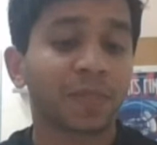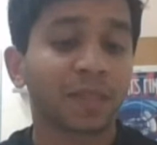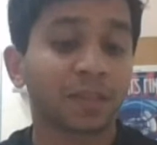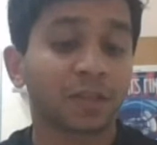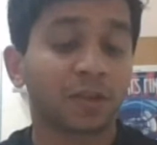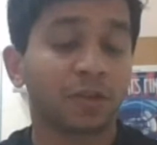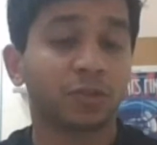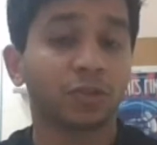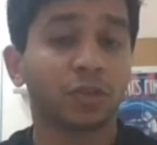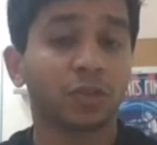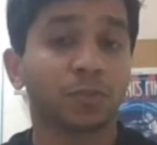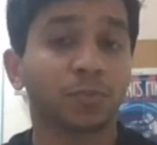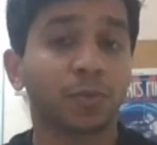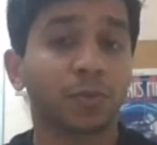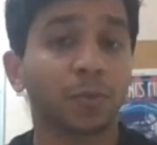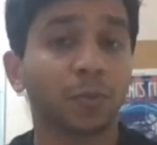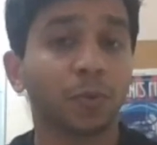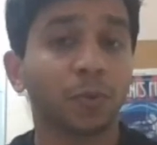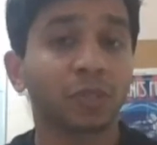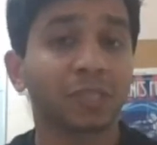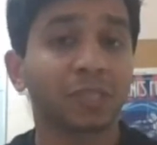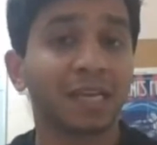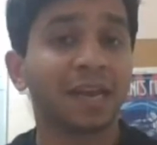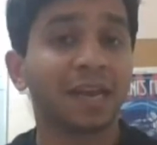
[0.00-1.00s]
the research
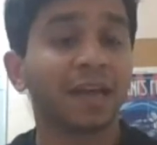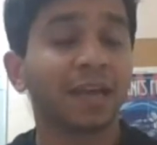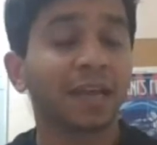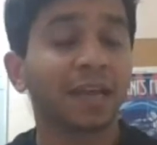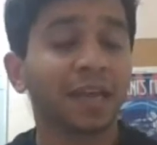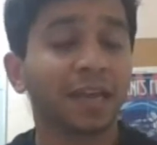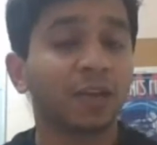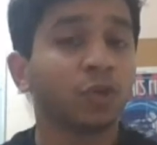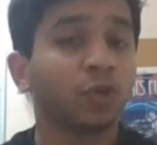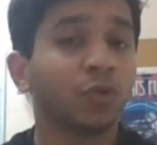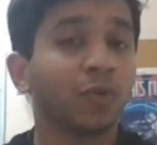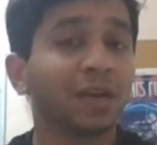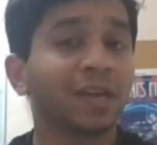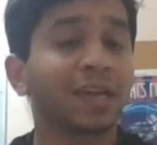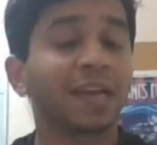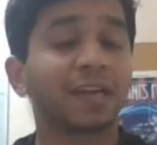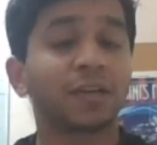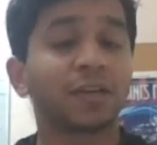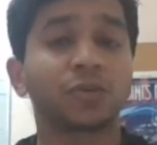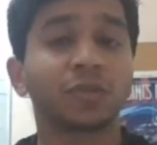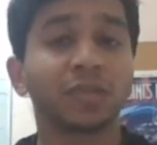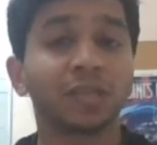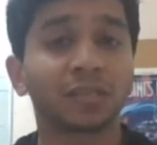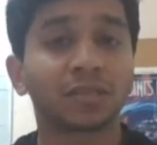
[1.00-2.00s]
proposal and again you will
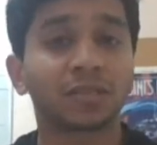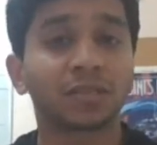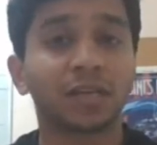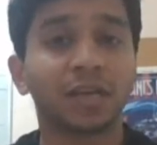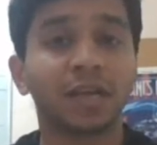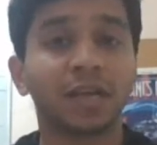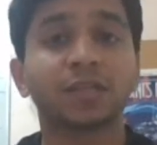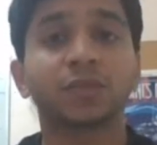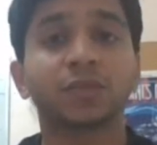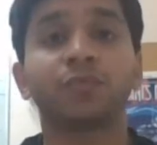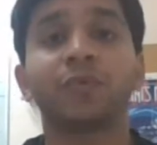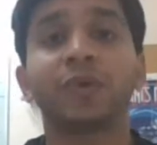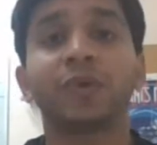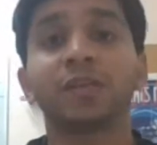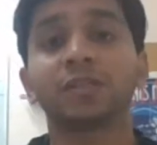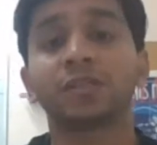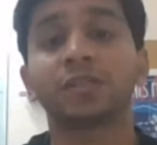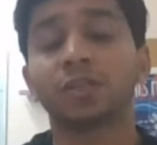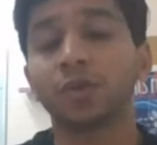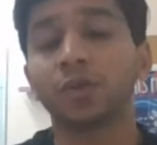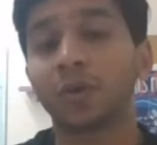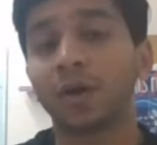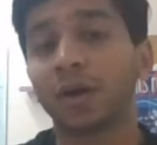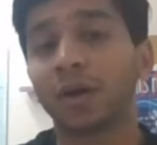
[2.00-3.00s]
get to this stage
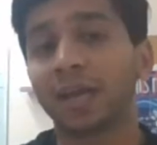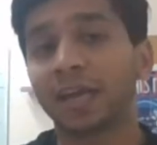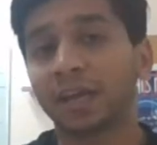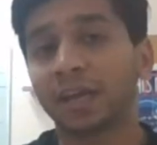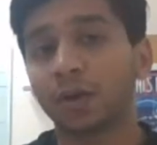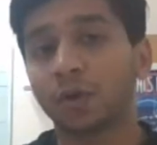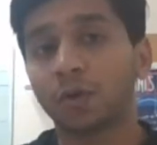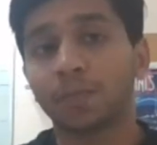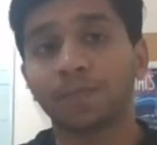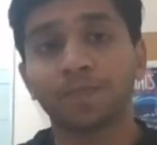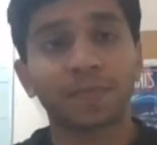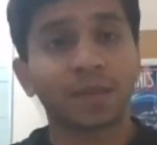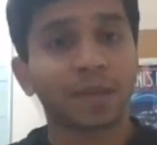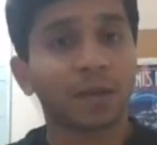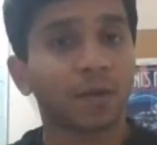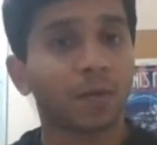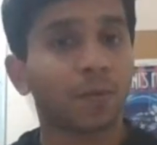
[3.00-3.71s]
once you are like you know